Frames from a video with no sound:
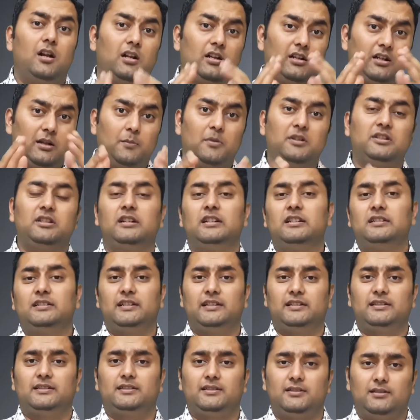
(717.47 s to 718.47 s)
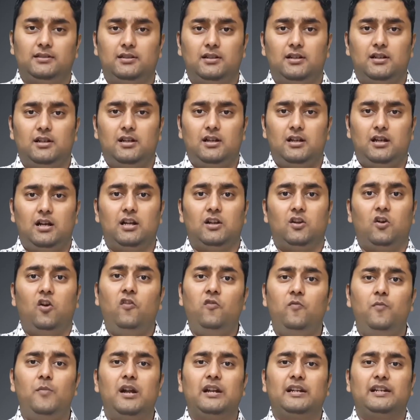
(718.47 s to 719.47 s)
Number 36 are
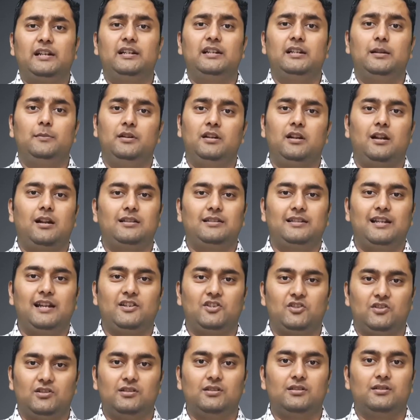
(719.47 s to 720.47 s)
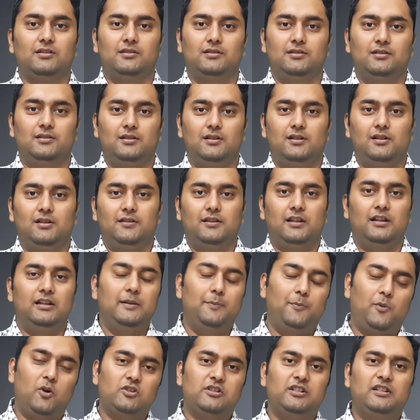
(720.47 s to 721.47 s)
off-market debit transactions. The
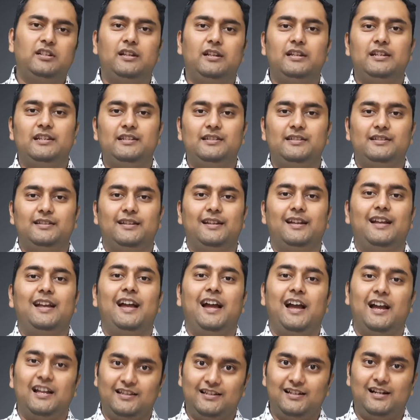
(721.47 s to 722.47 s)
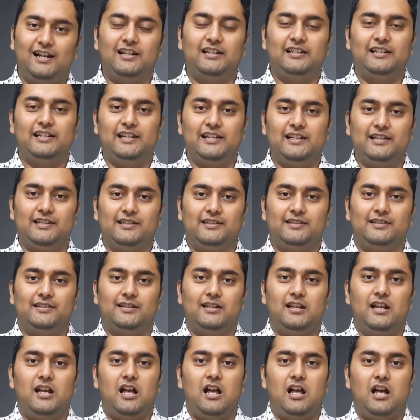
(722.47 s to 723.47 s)
depositories and the RTAs
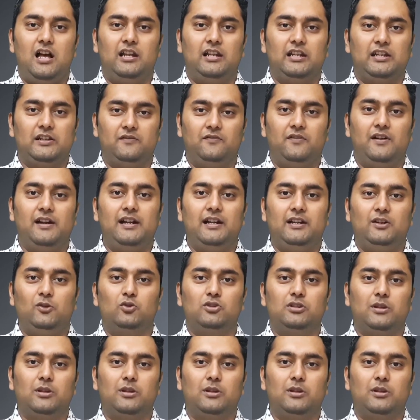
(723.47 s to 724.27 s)
are required to